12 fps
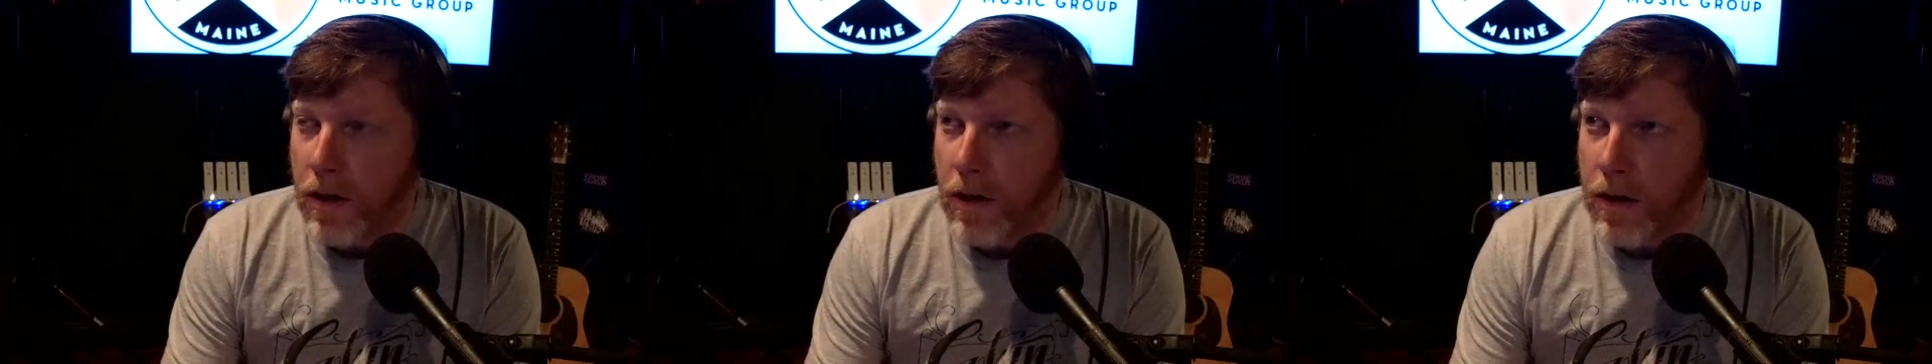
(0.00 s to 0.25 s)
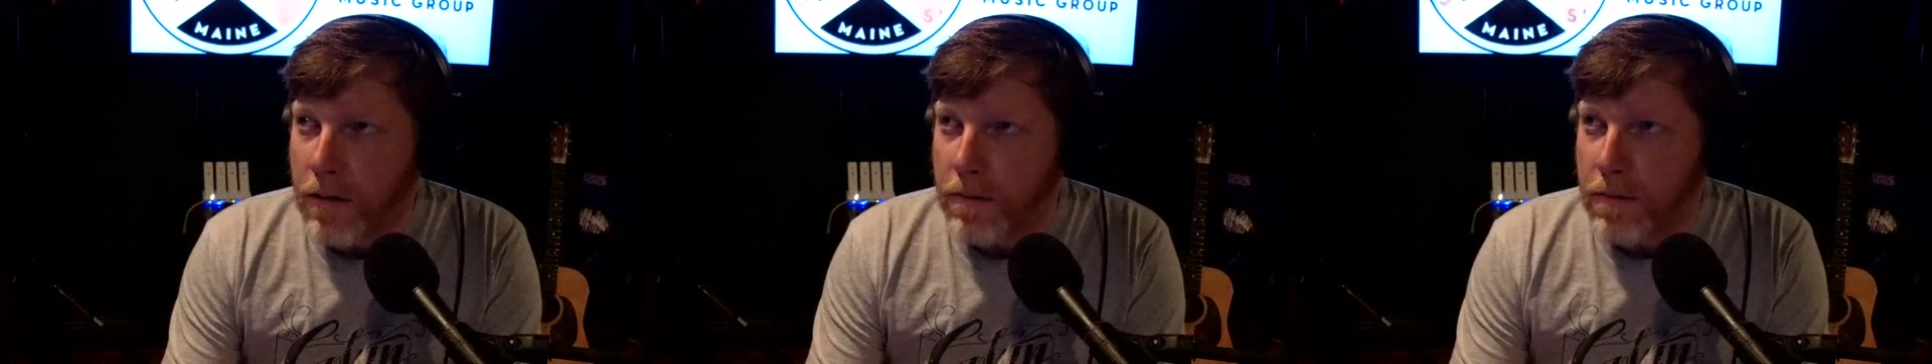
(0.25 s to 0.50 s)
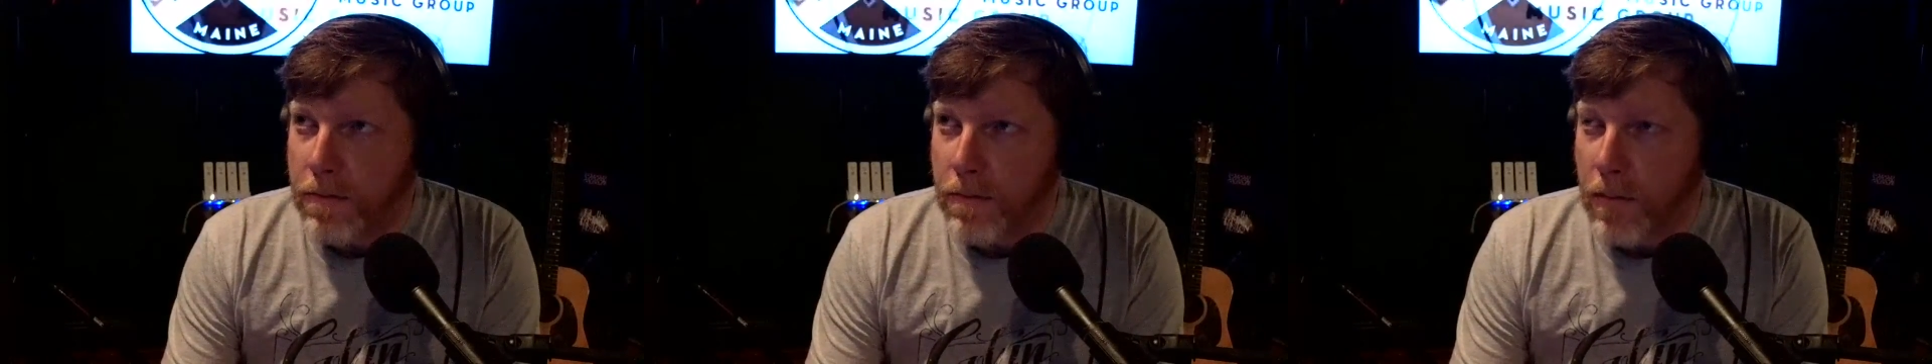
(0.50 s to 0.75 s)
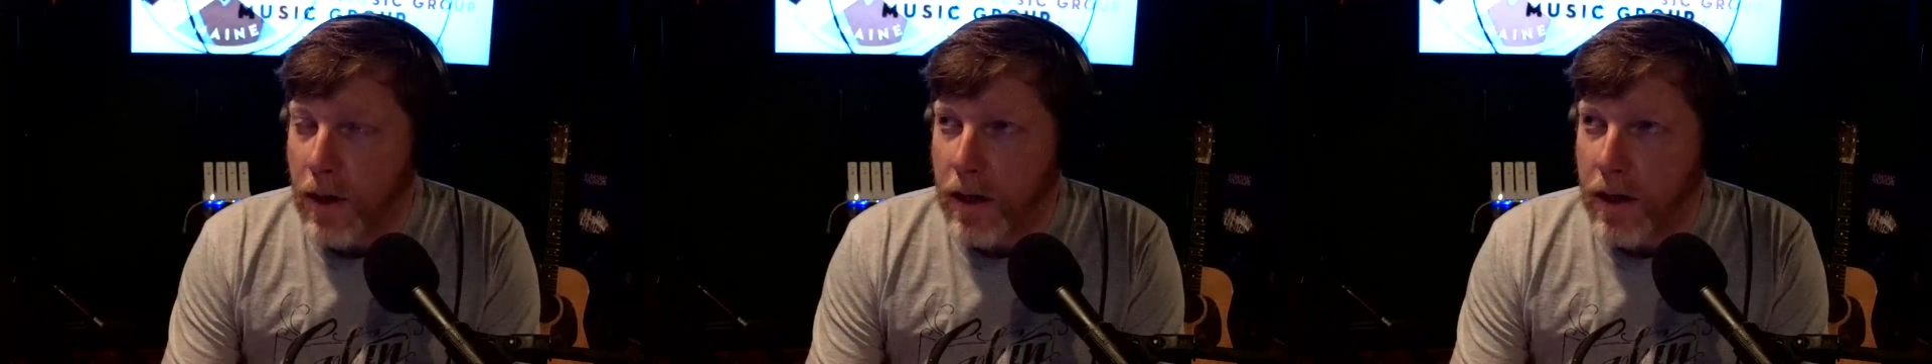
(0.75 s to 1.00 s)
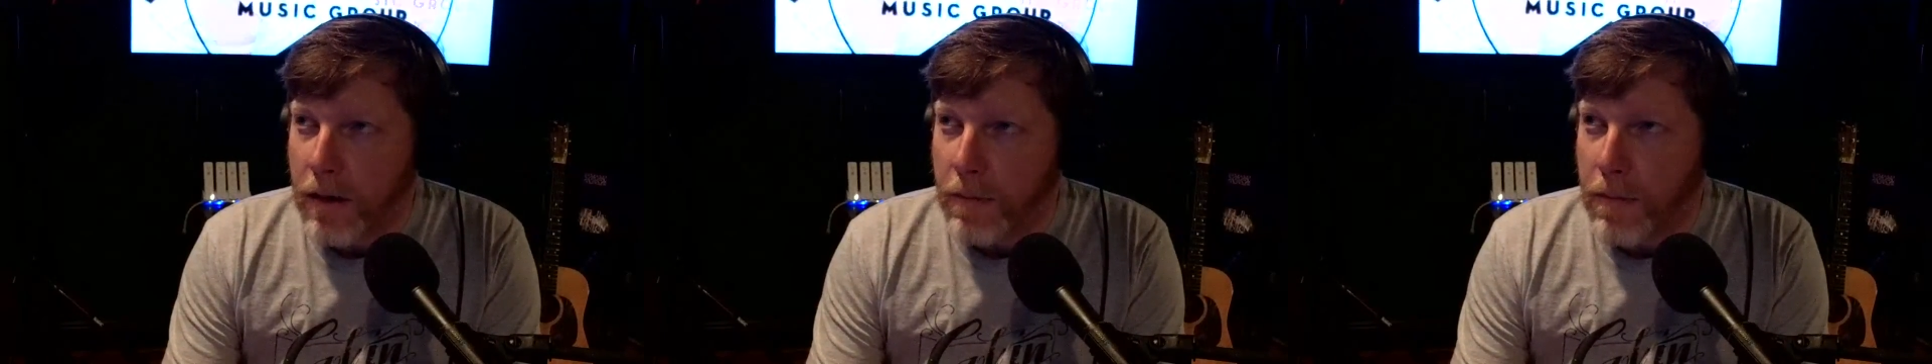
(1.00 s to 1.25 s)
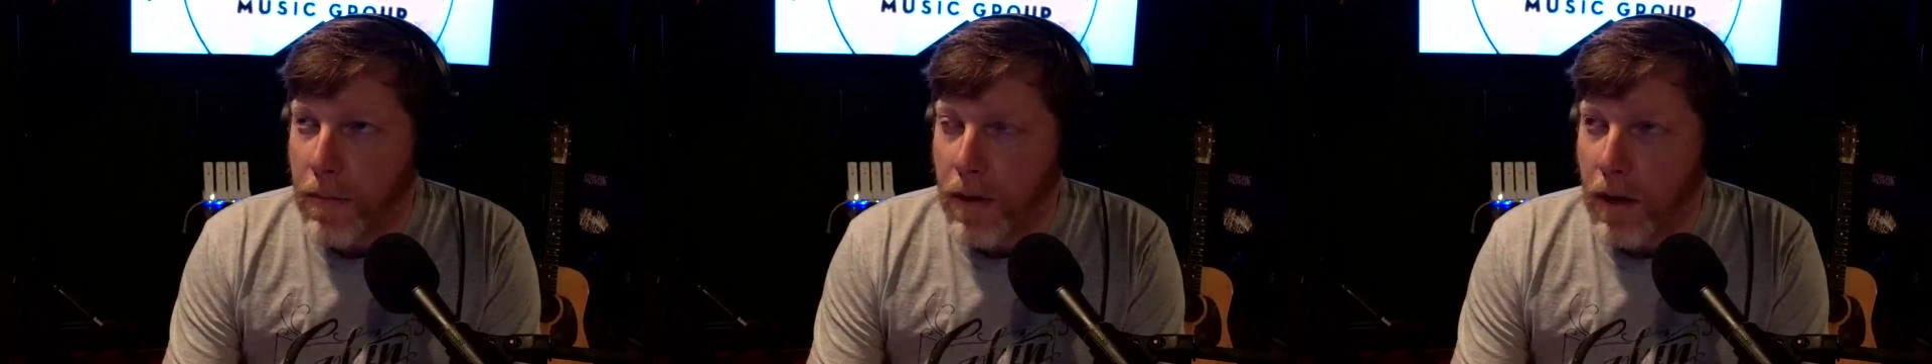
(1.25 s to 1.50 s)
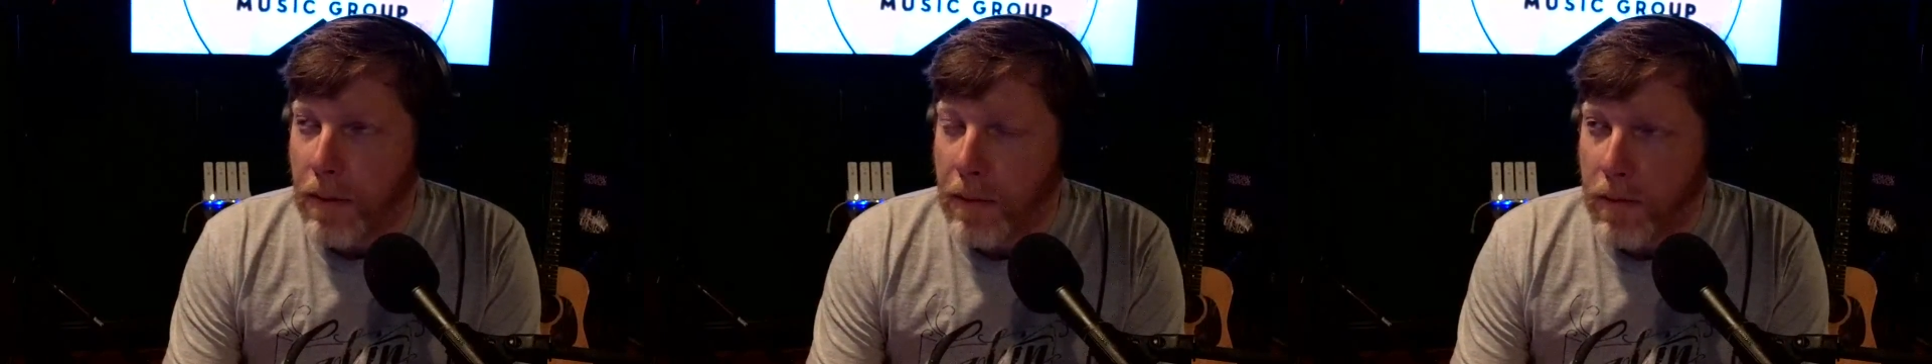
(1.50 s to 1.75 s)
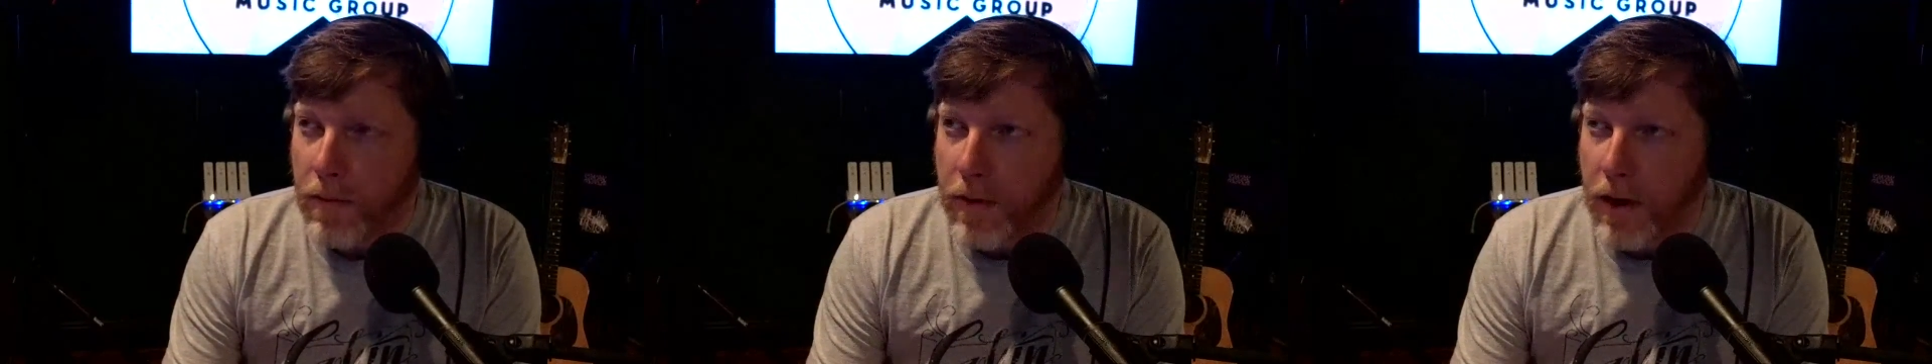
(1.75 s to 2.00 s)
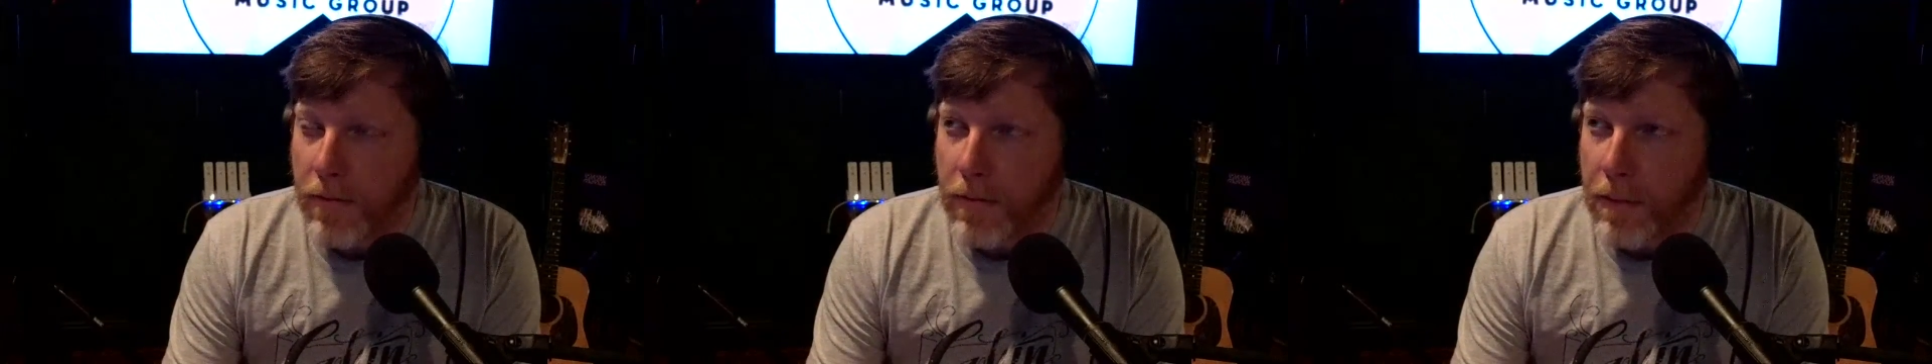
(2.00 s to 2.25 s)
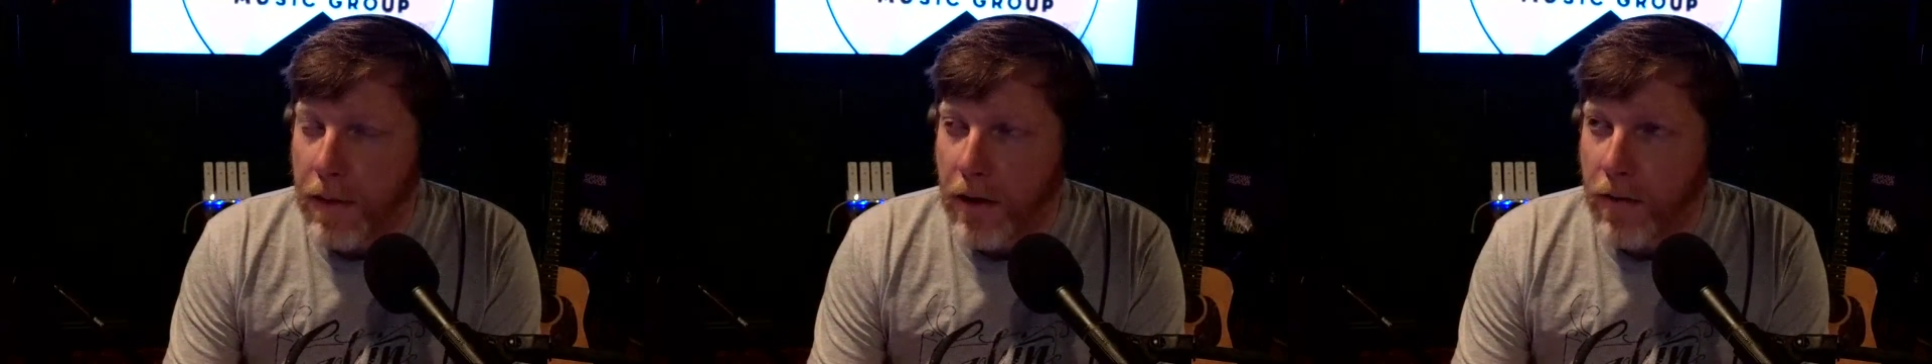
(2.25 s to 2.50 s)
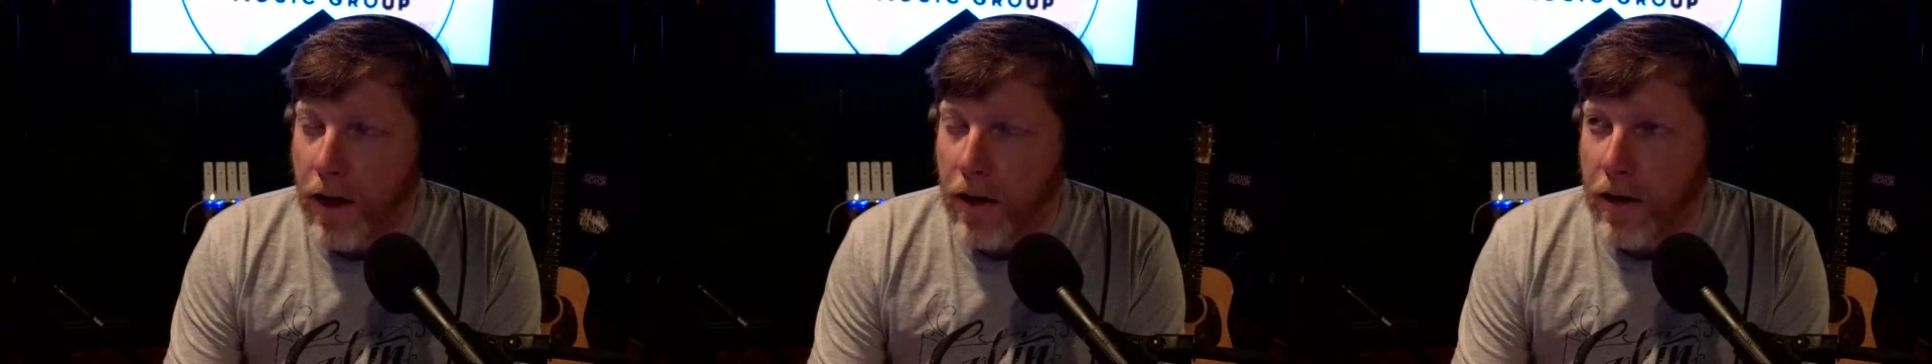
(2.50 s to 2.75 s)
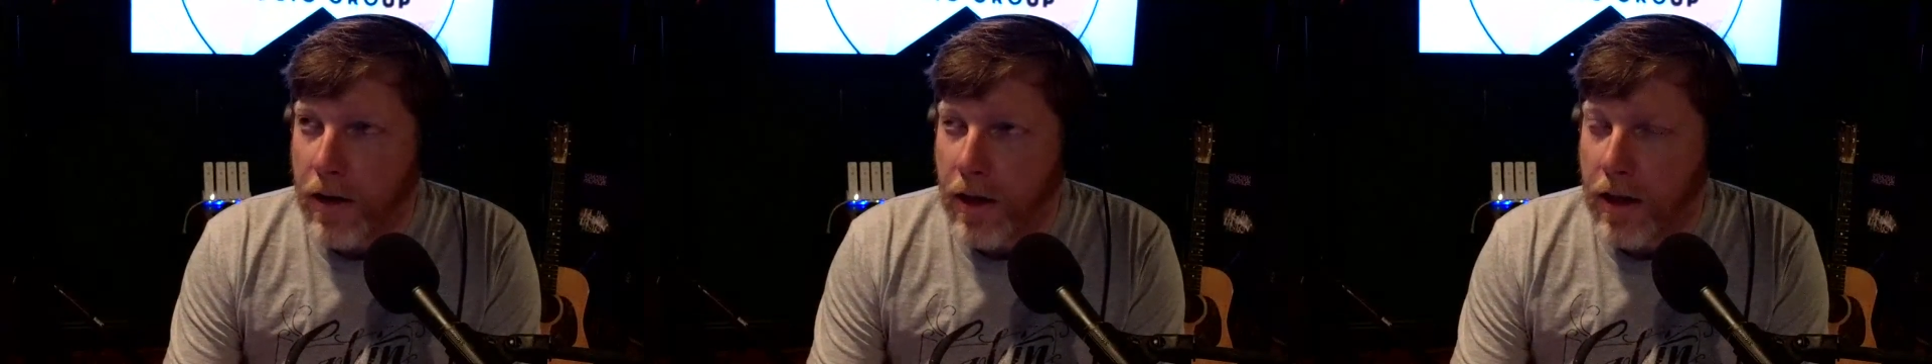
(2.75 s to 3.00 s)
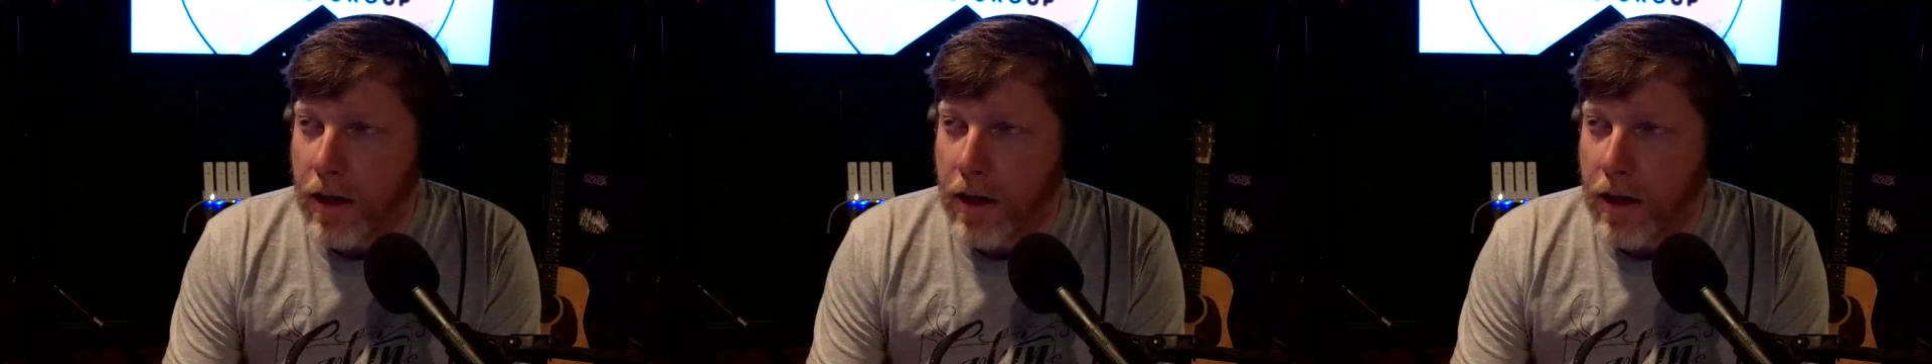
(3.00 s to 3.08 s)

And I think a lot of people kind of flip that around. They